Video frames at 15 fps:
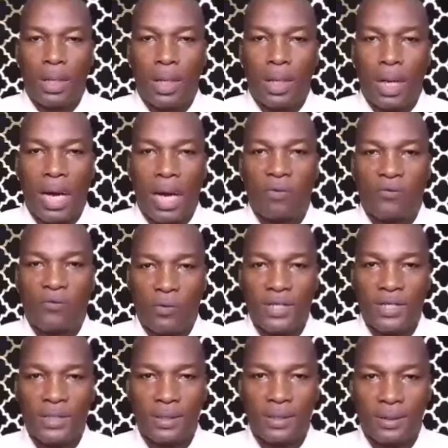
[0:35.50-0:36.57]
Hello
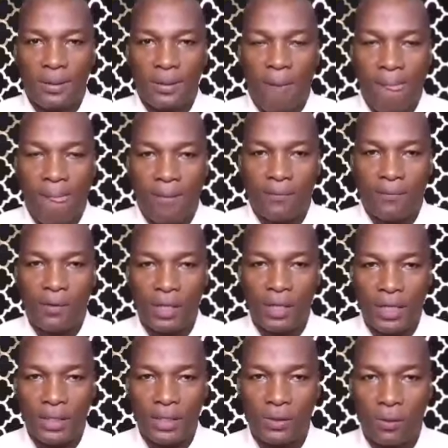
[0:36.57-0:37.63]
viewers,
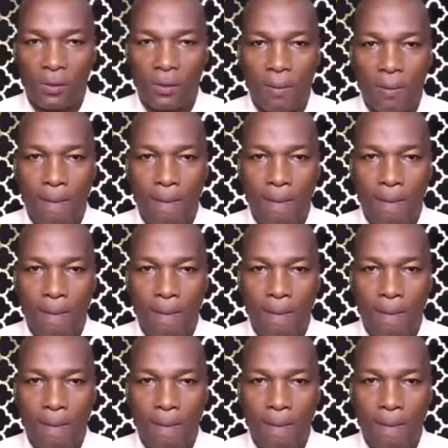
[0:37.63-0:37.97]
Flockel Show